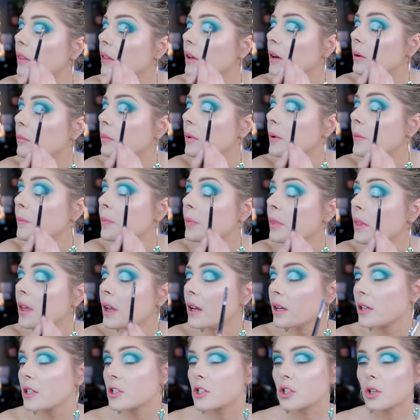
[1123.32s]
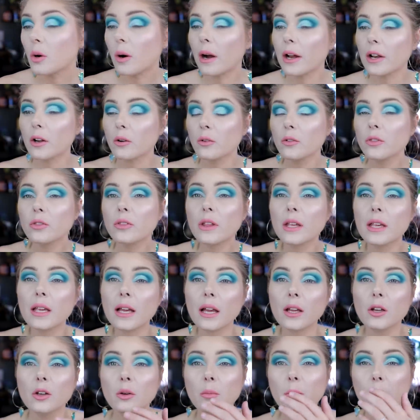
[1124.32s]
them. So I don't think
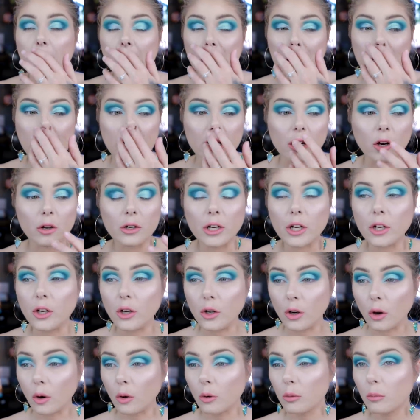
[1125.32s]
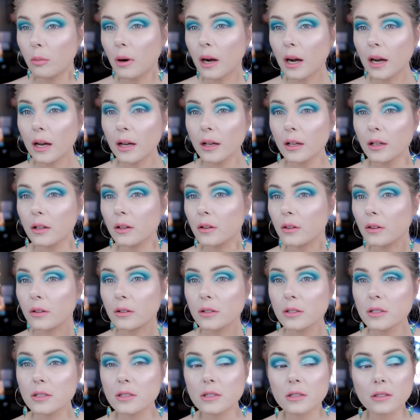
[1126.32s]
I could be like on a no buy.
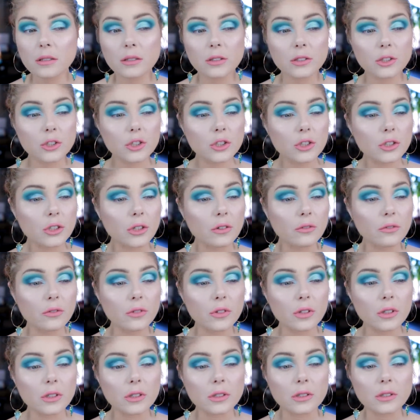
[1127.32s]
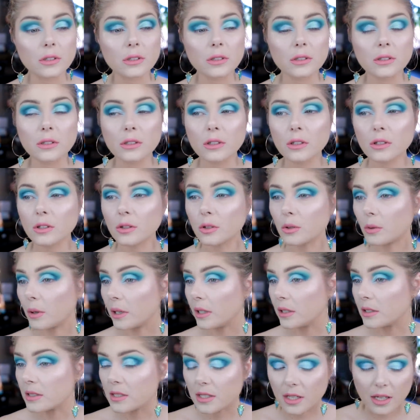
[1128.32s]
This shift is
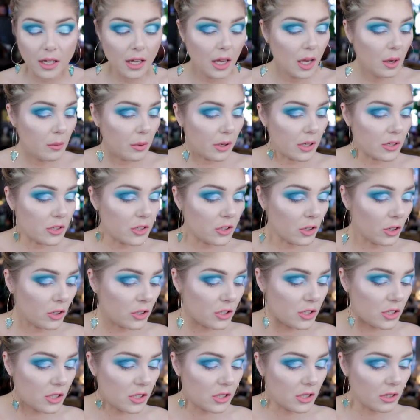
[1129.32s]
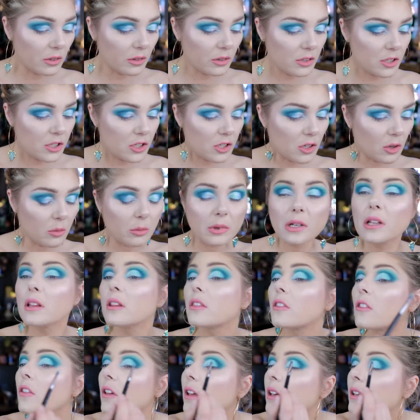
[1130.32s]
crazy, because there are still so many
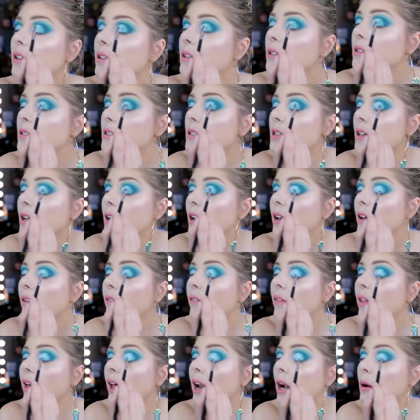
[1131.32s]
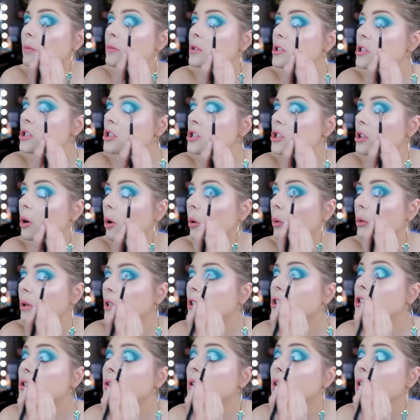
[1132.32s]
things that I'm so
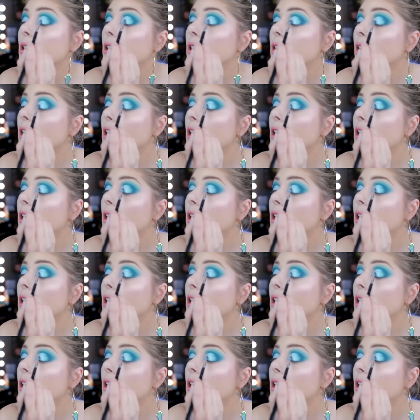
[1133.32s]
intrigued